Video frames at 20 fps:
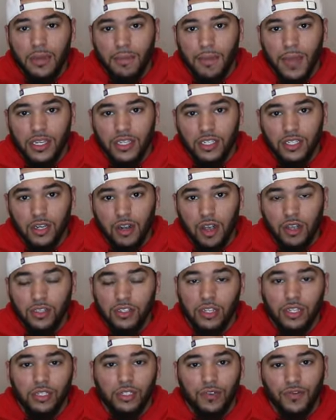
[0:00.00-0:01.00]
Make sure
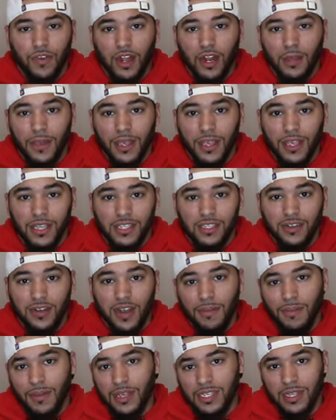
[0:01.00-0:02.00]
also that you follow me on
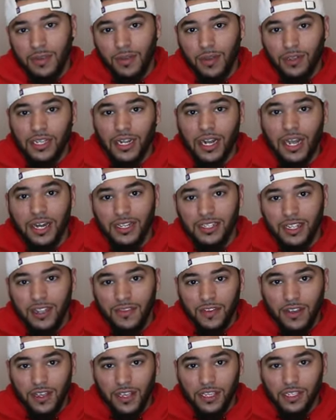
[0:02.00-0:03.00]
Instagram because I post a lot of
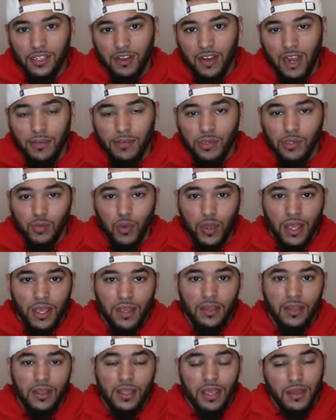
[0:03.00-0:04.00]
stuff on Instagram as
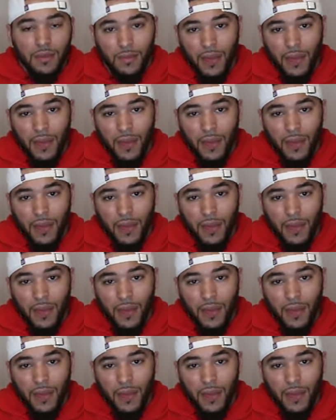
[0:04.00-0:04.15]
well.